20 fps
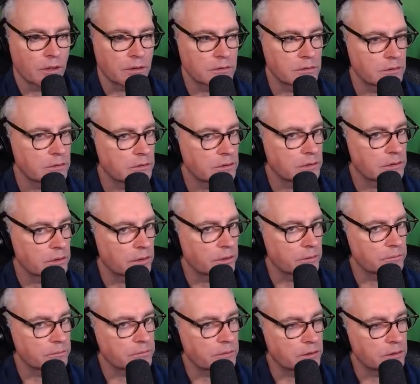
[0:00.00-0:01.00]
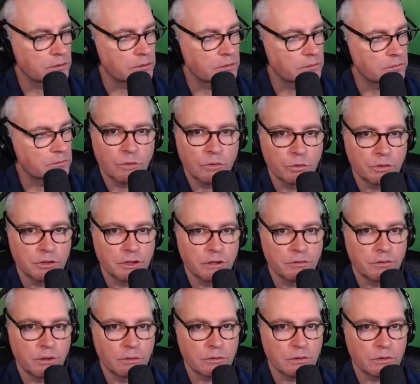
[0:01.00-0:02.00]
Excellent. So that's good. All the
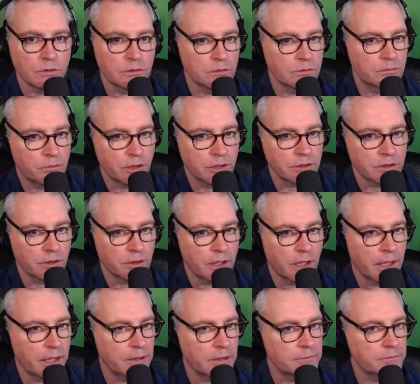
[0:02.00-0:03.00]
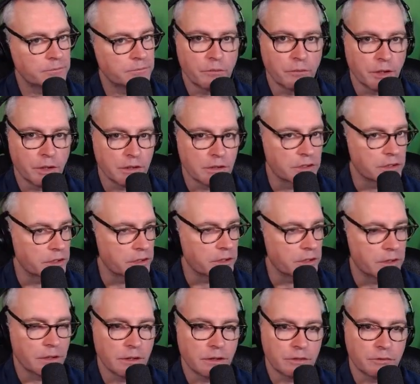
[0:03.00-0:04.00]
defaults are good. Press OK. We can see
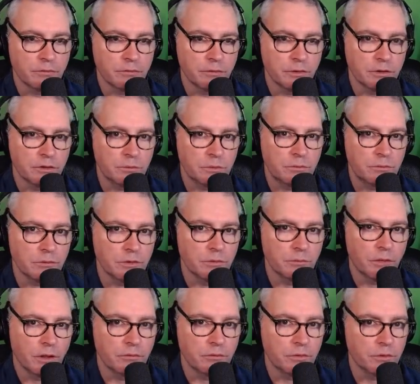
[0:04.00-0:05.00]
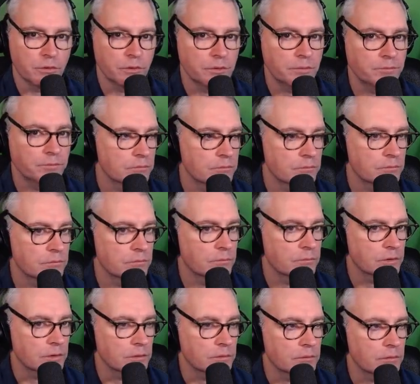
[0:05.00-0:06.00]
that it's visible in my view.
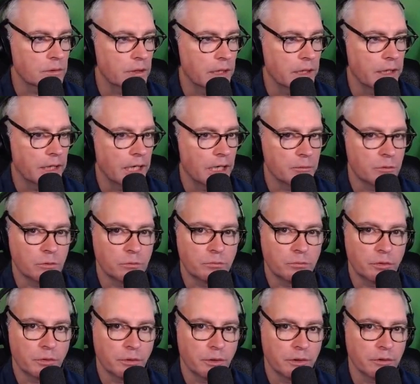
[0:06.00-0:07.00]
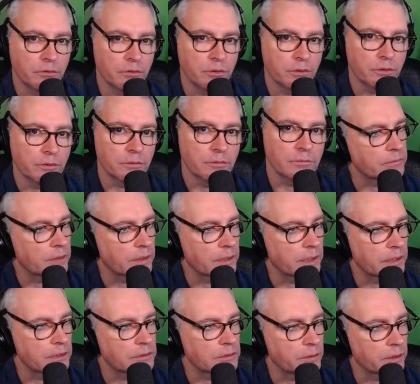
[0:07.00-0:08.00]
Enable preview.
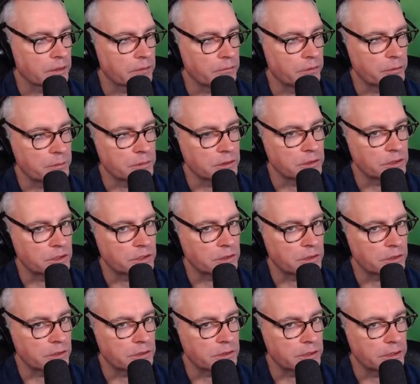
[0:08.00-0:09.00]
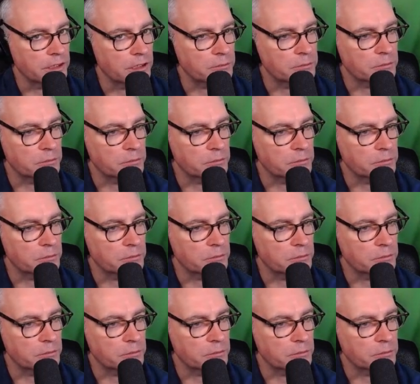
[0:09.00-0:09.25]
Okay. So I can reposition this now.